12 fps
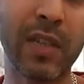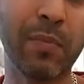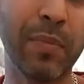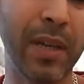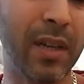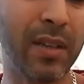
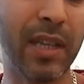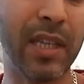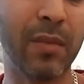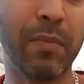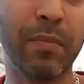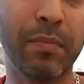because
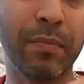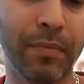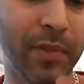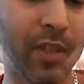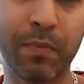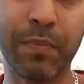these are
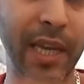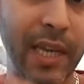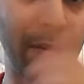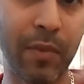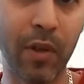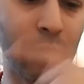just picking
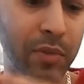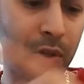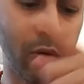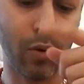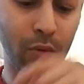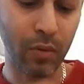up the
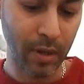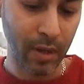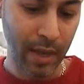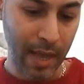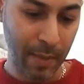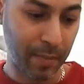optical,
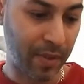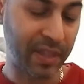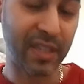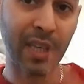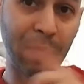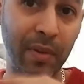but they're
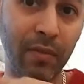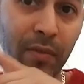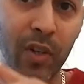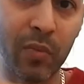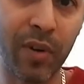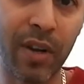skipping the
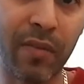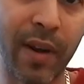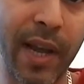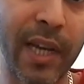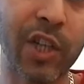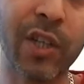first
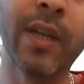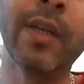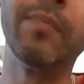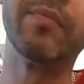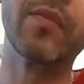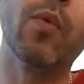pre-flash.
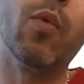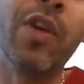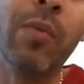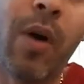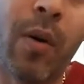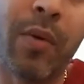What you
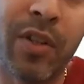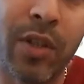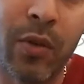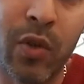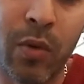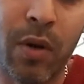might want to
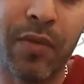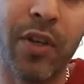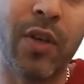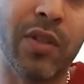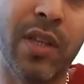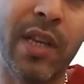do as well, if you're
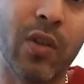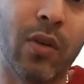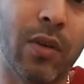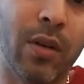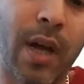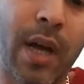using these
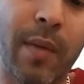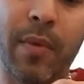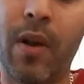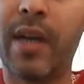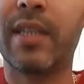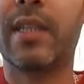on
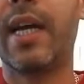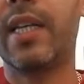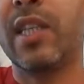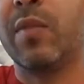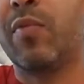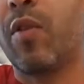light
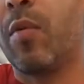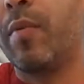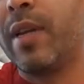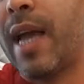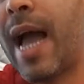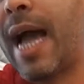stands, is
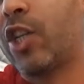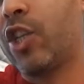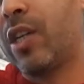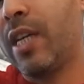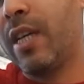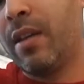probably
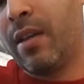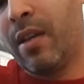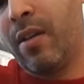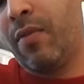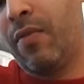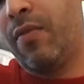actually
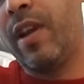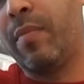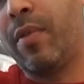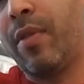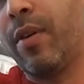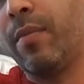
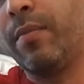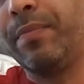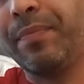flip them